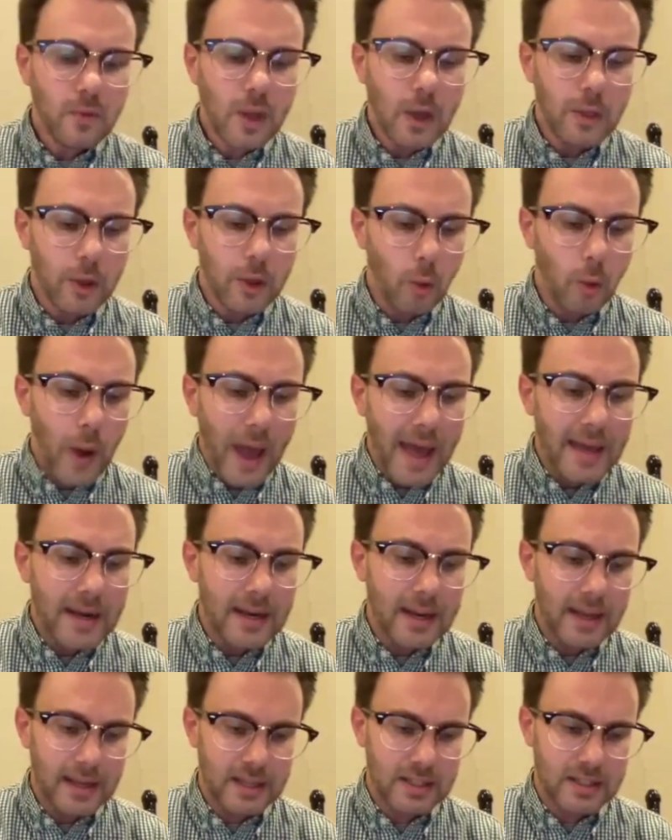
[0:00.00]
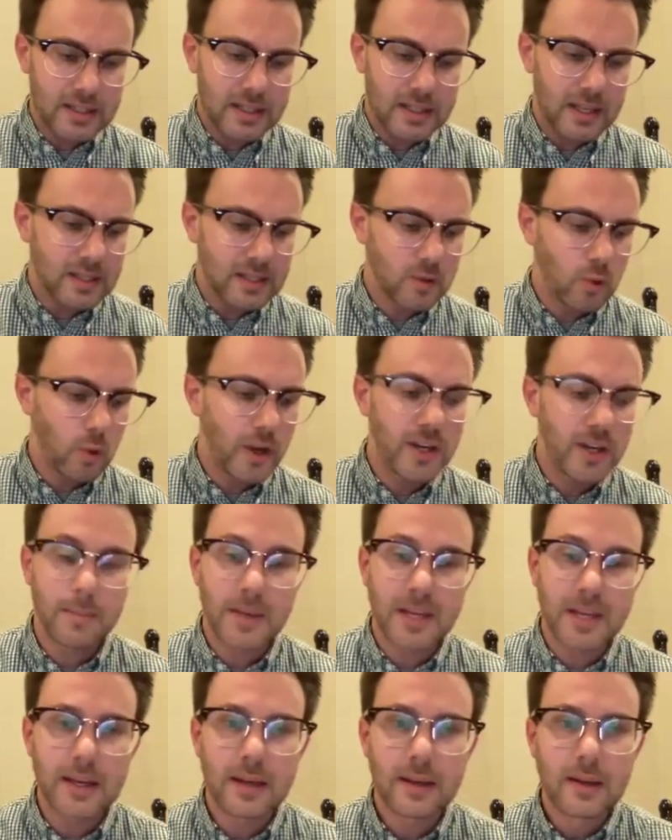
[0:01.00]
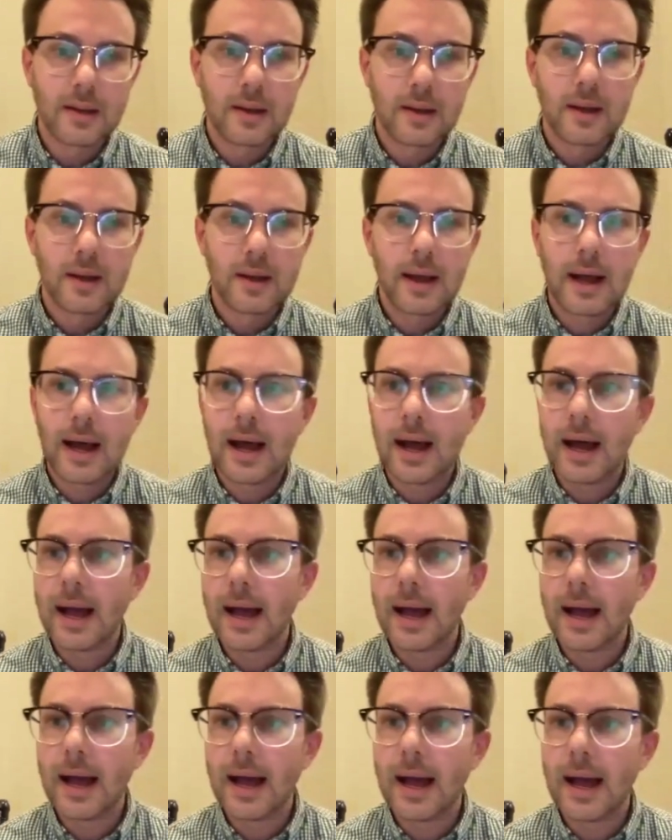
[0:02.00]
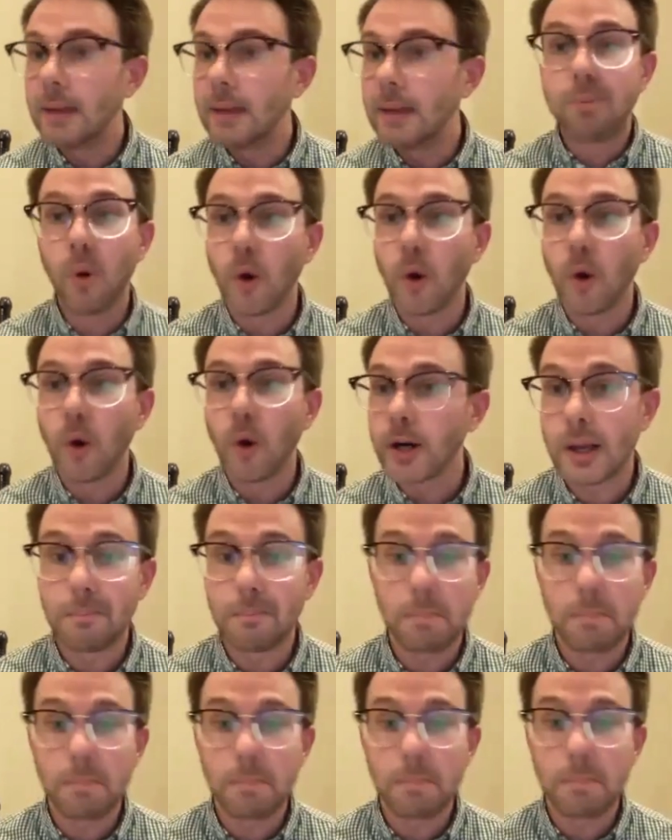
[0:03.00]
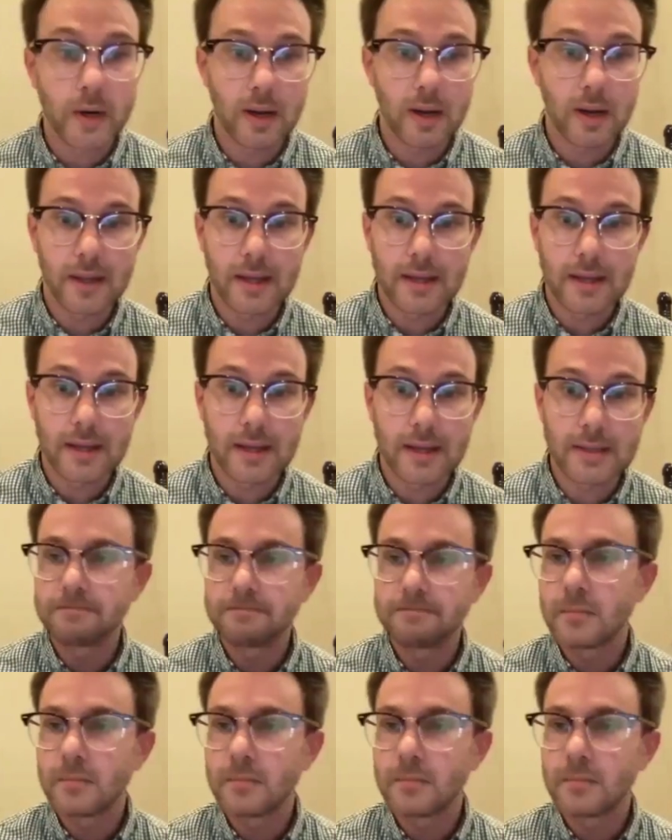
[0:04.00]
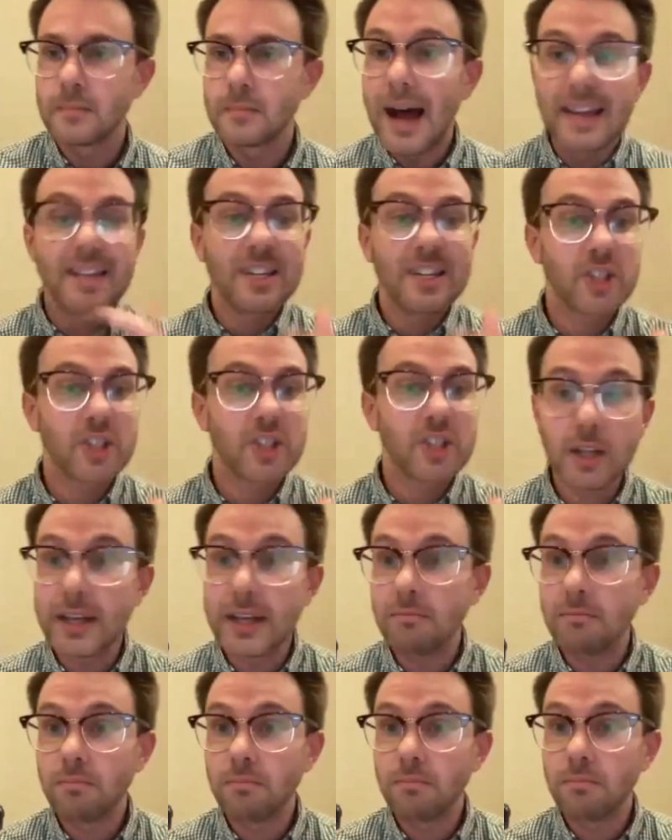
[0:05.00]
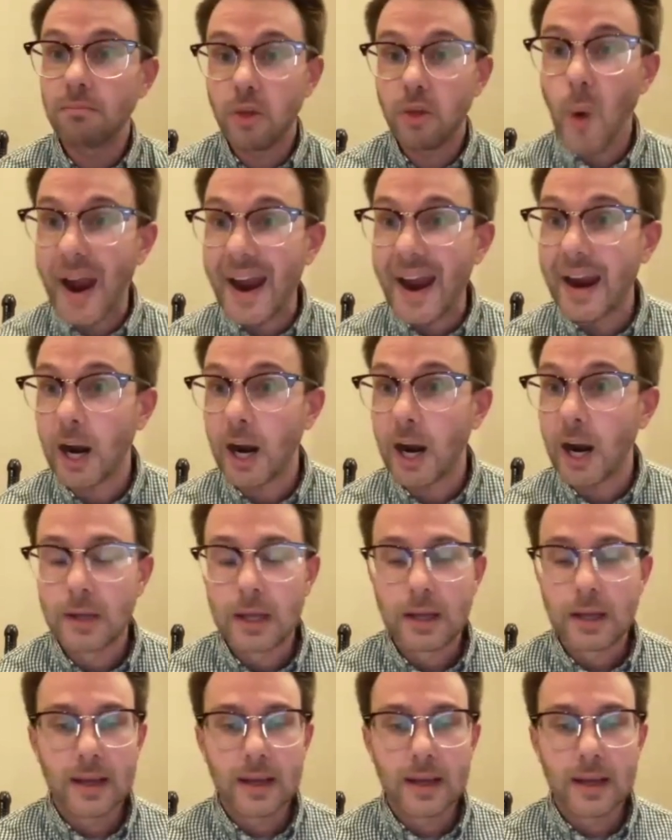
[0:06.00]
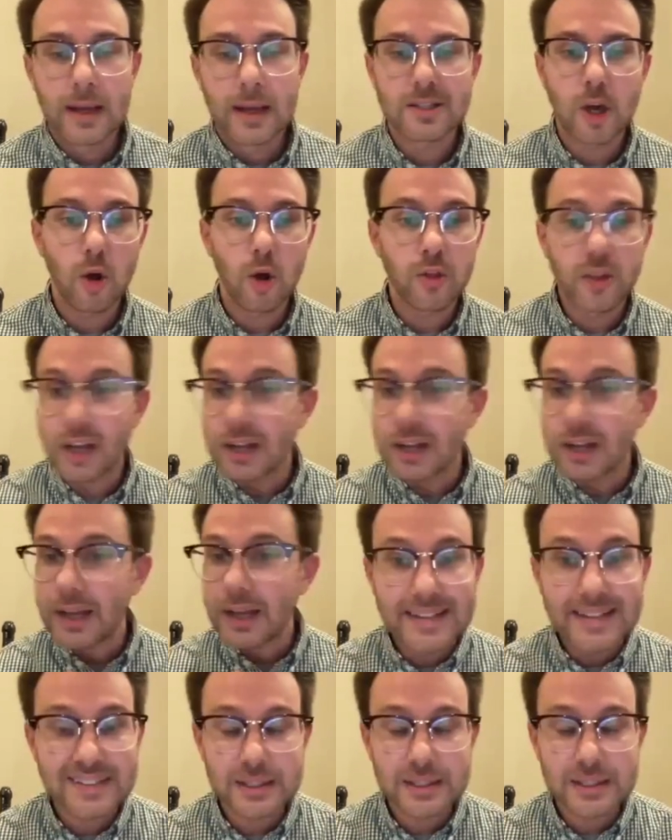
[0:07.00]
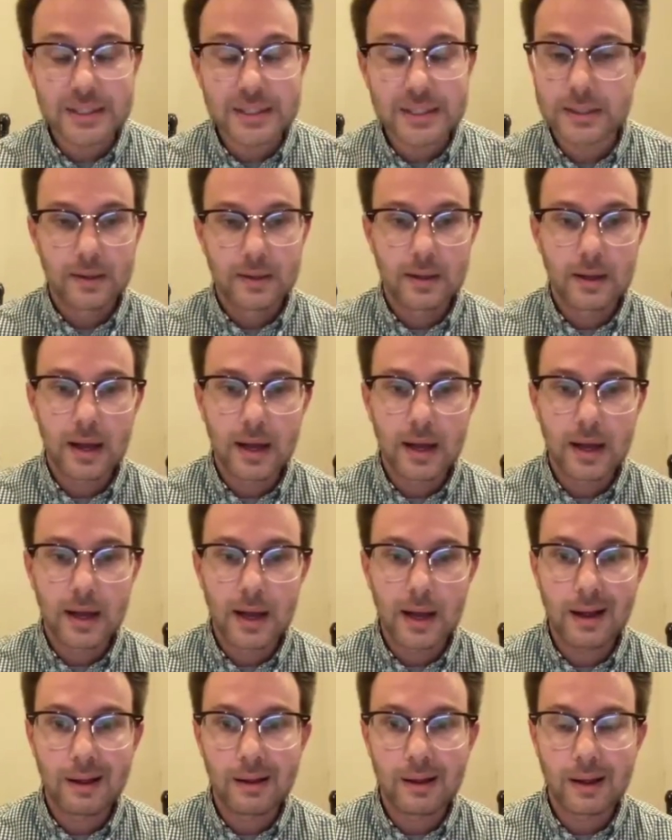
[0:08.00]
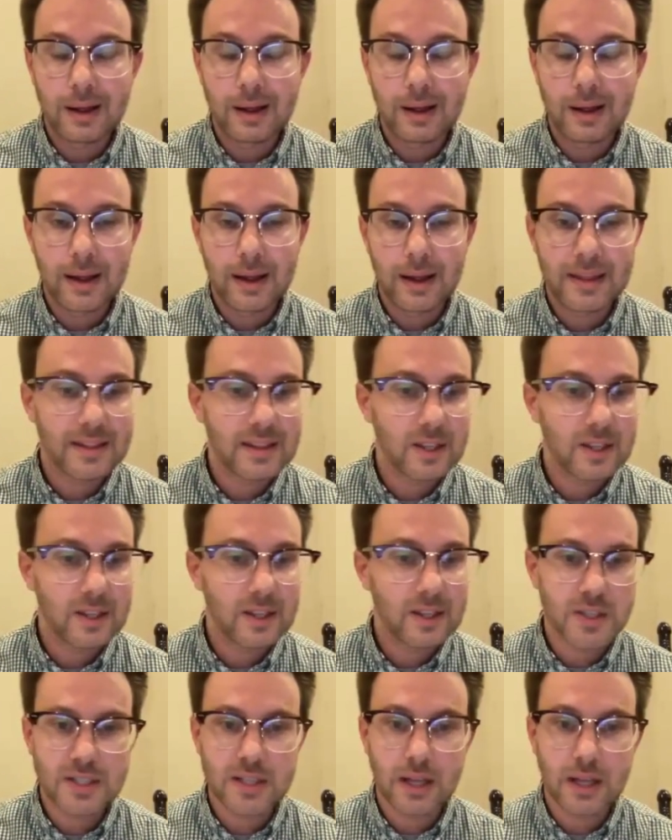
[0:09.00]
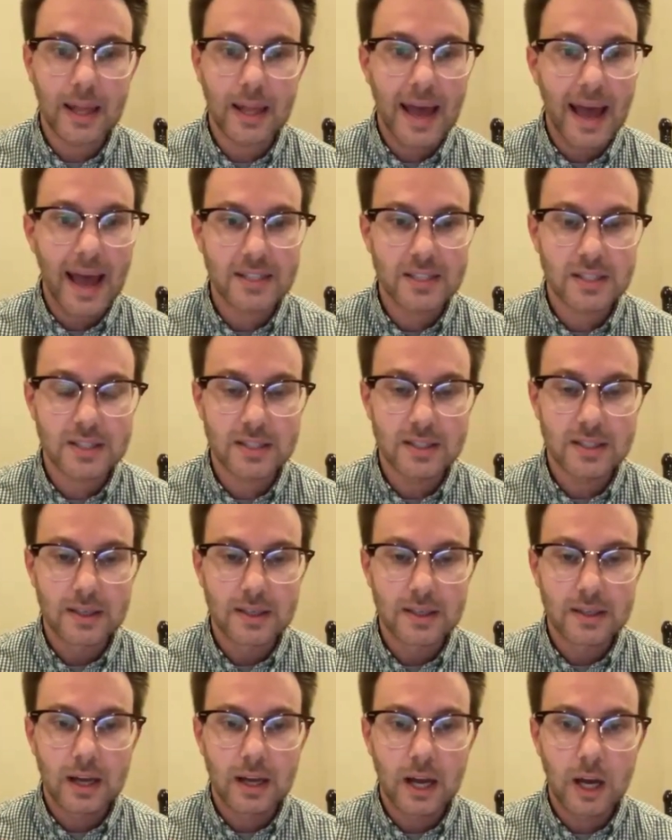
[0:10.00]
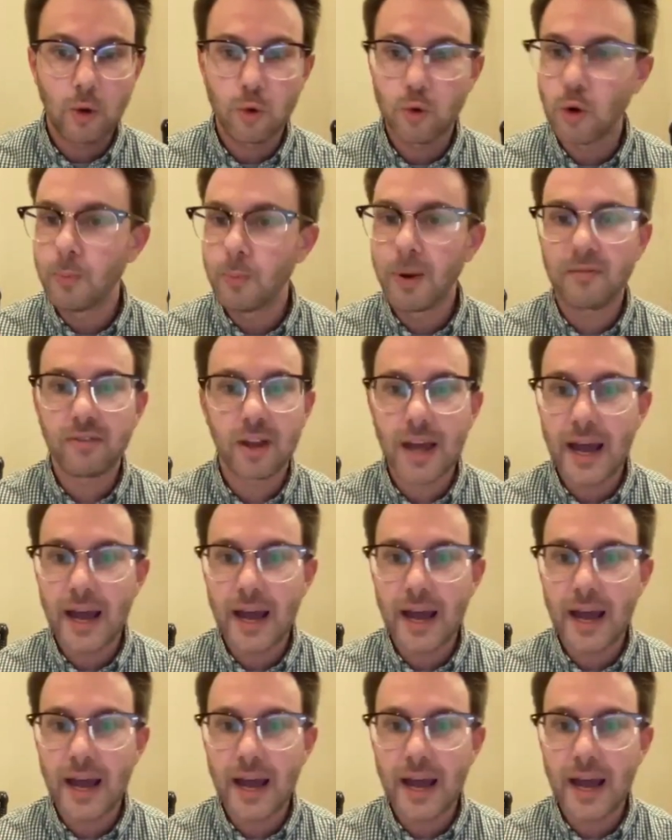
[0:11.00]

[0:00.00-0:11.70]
The when is going to be an important component of this. Additionally, the where. And so the latest, I think this was the last group of